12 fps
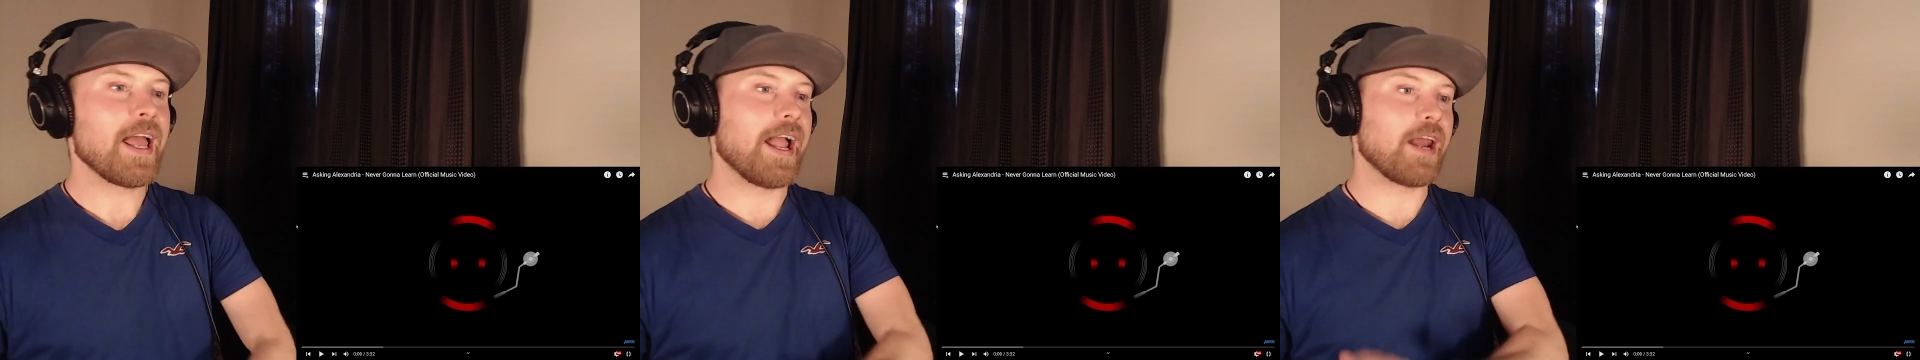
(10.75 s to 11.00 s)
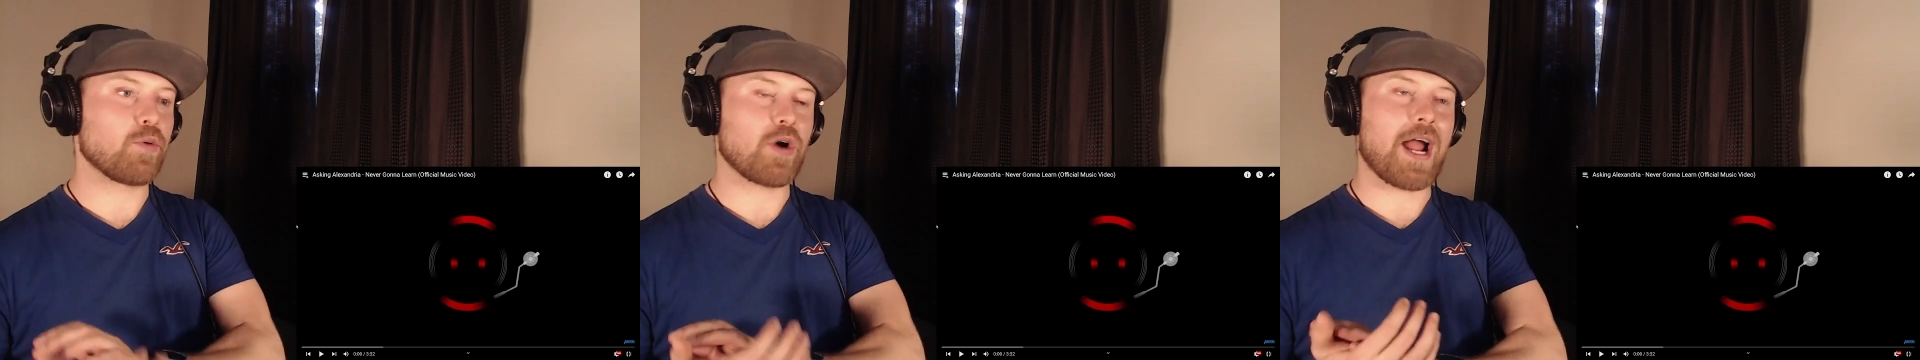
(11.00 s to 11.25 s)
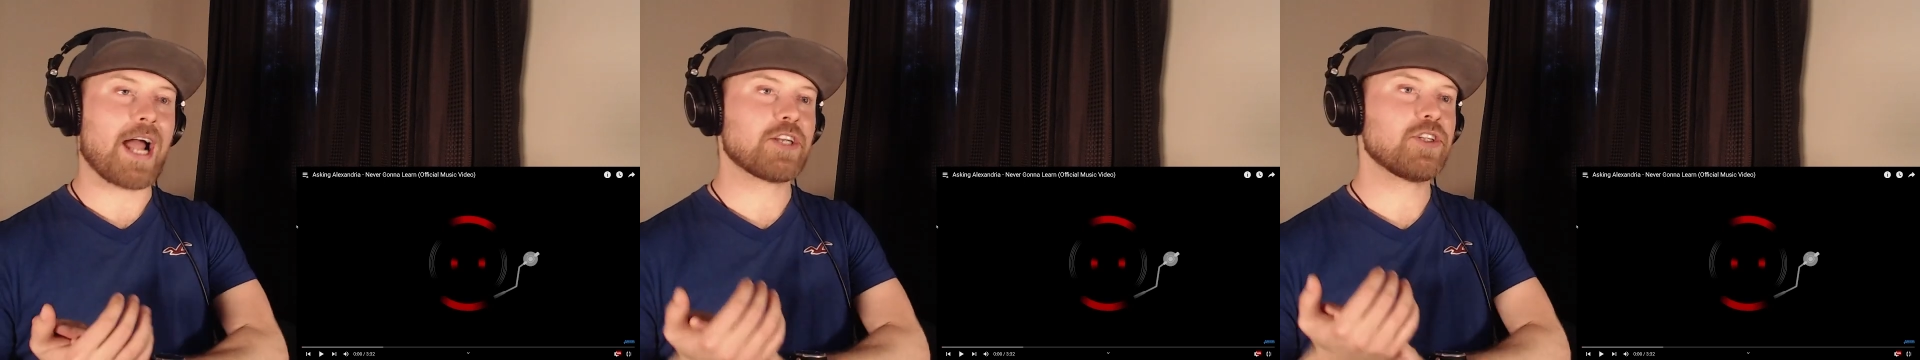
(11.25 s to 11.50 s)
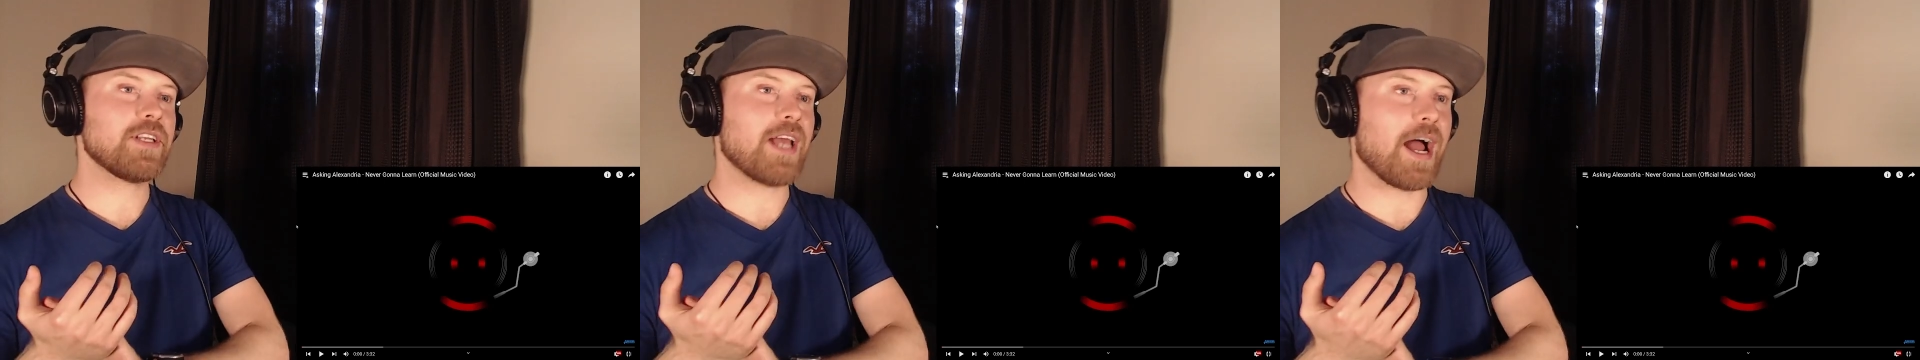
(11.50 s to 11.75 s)
And we're
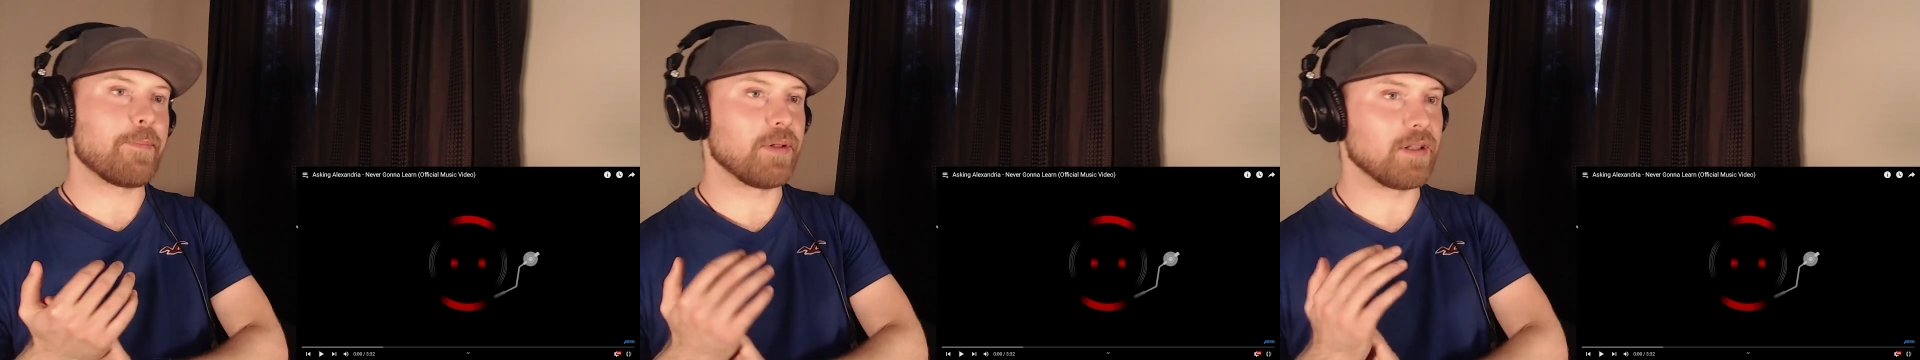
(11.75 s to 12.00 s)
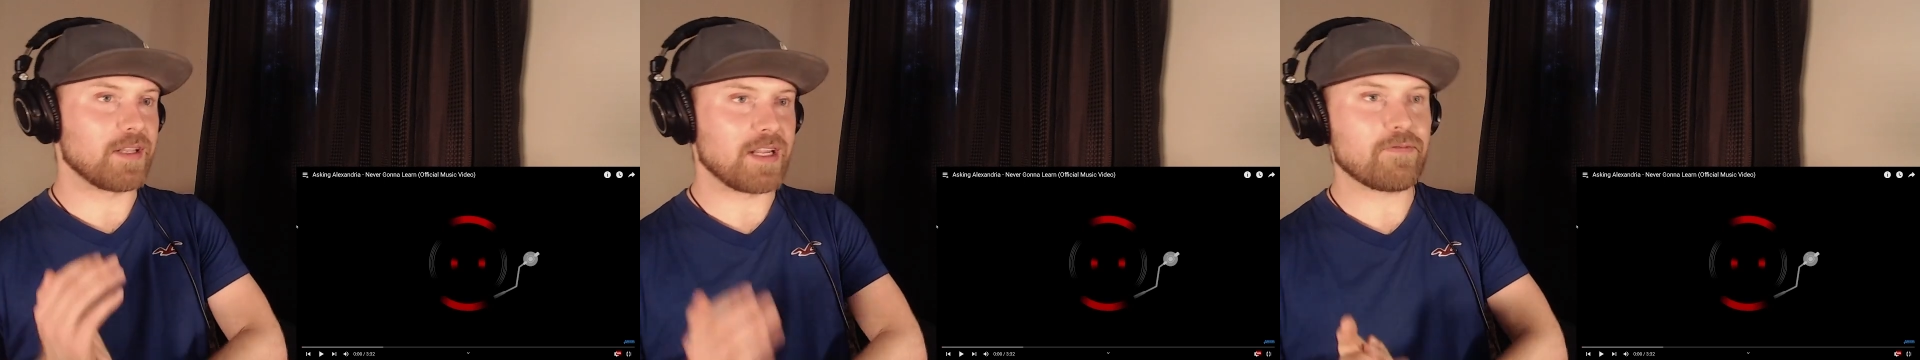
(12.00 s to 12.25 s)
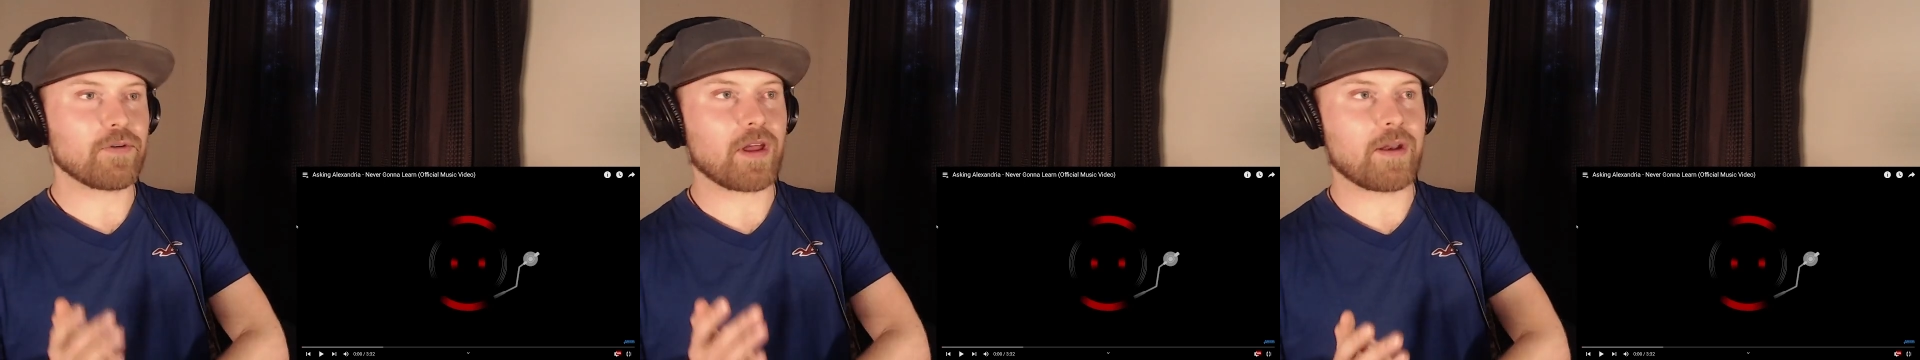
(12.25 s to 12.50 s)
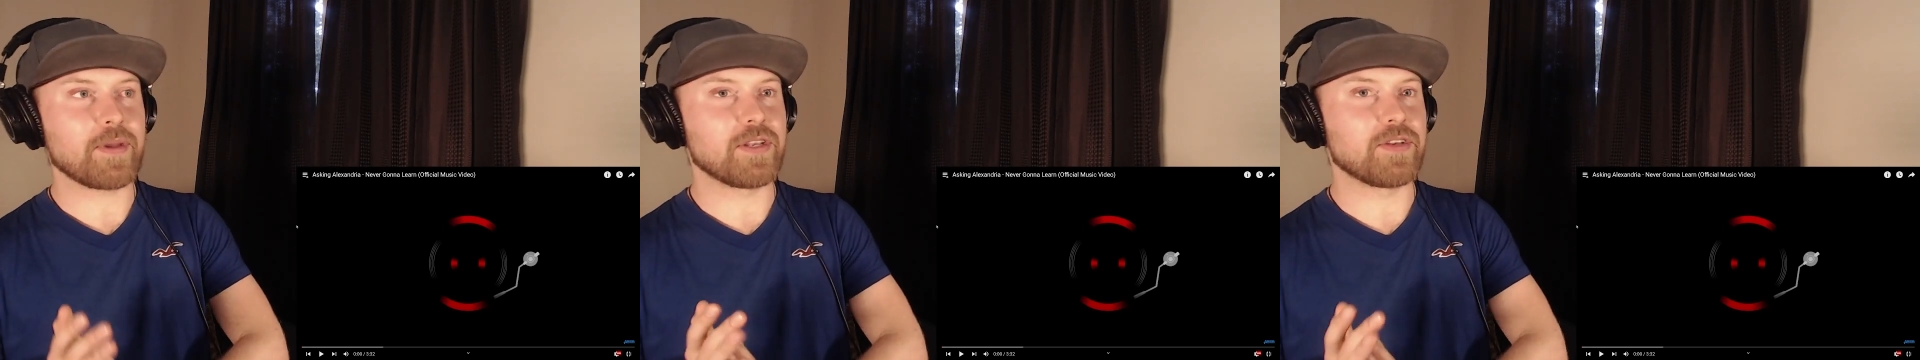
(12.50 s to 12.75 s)
actually, I believe we're
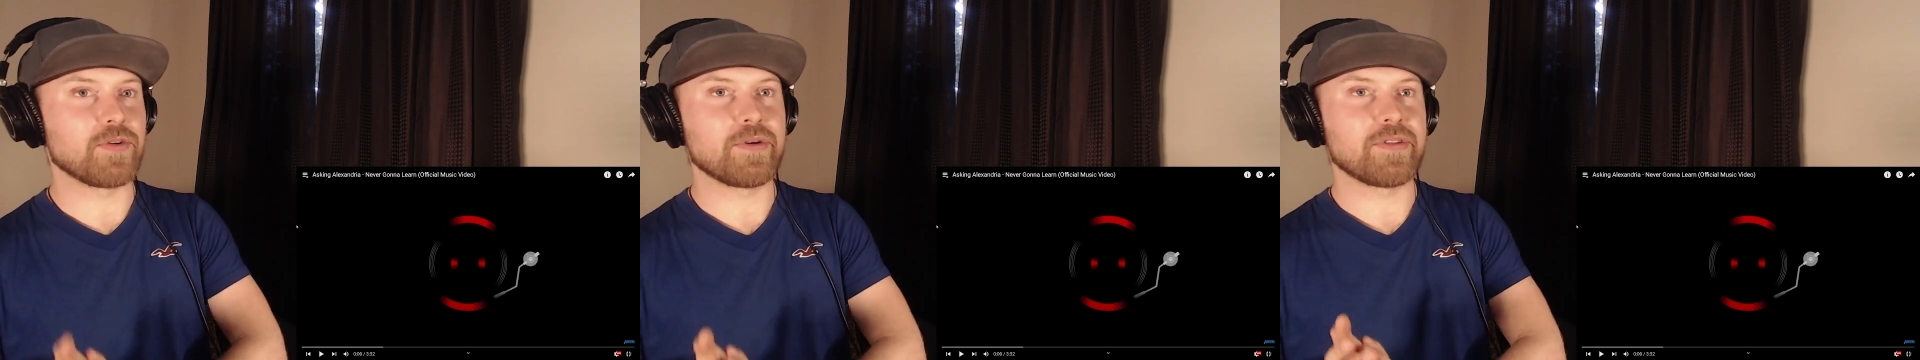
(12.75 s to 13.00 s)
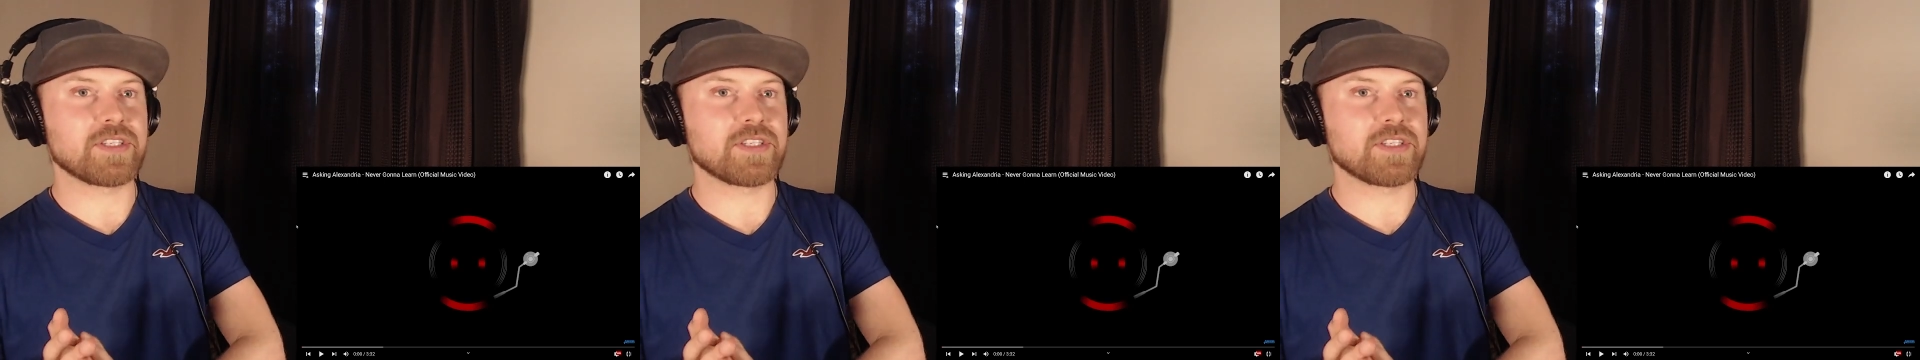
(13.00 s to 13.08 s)
gonna be doing